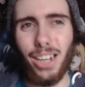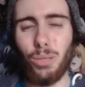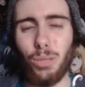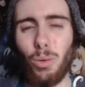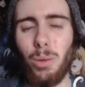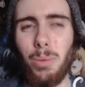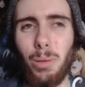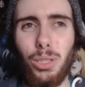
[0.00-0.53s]
And I
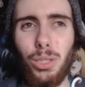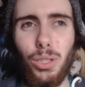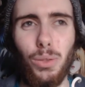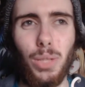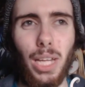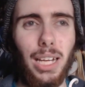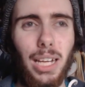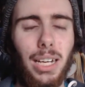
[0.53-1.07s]
just want to be able to
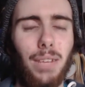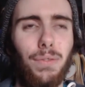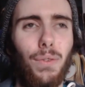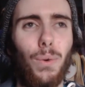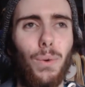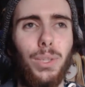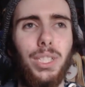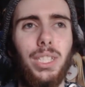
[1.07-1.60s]
do that. And
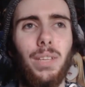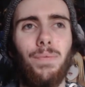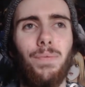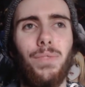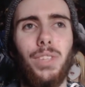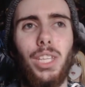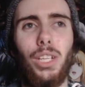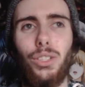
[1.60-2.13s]
of course,
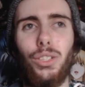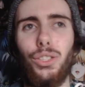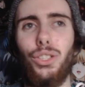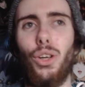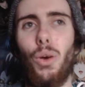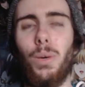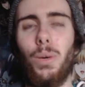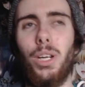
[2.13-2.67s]
the other
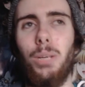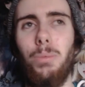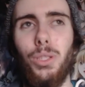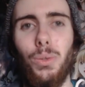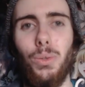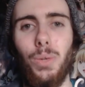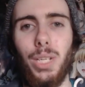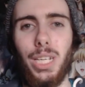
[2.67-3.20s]
show we're going to
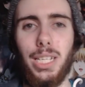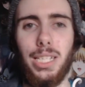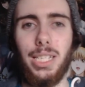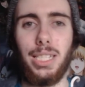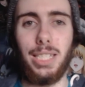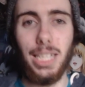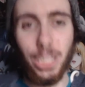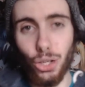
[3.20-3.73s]
be doing
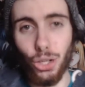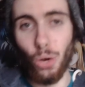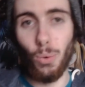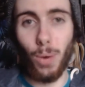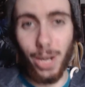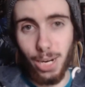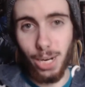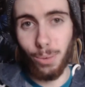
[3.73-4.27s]
is this
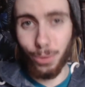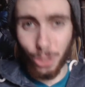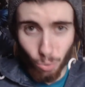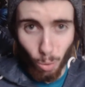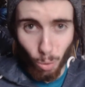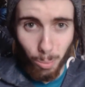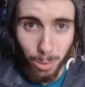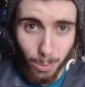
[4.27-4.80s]
show right here, which
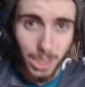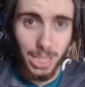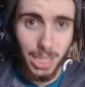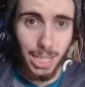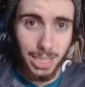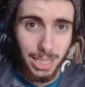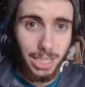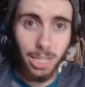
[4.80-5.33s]
is Roaming
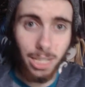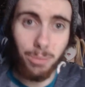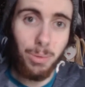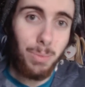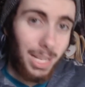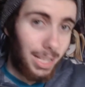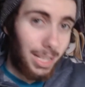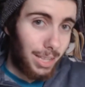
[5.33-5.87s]
Recess. This is going
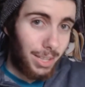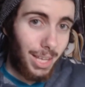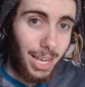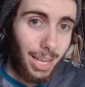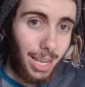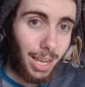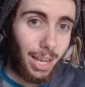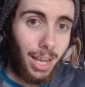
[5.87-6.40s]
to be making a
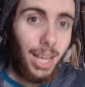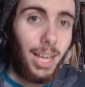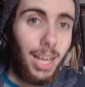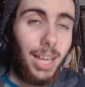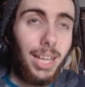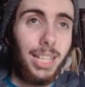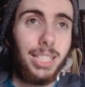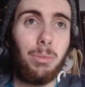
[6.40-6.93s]
thing.
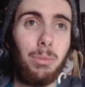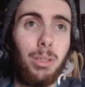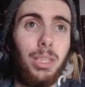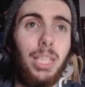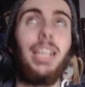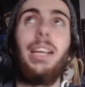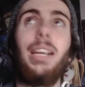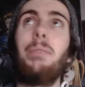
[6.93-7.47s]
It's going to be
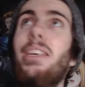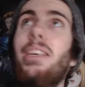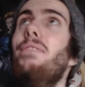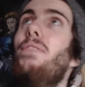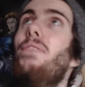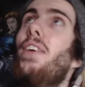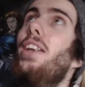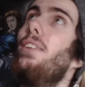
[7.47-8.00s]
a Can I make
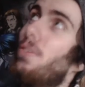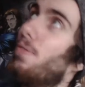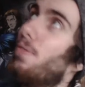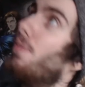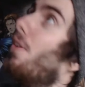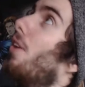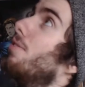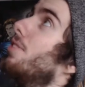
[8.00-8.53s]
confetti
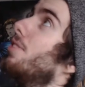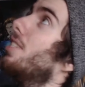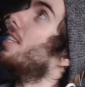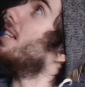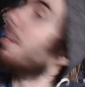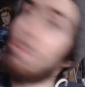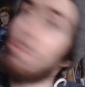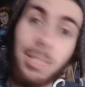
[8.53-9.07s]
fall from the
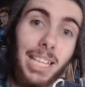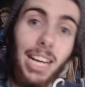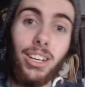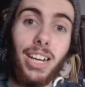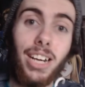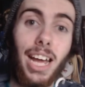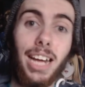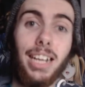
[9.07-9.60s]
ceiling? Am I
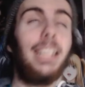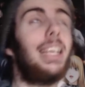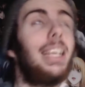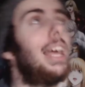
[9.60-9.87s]
that good at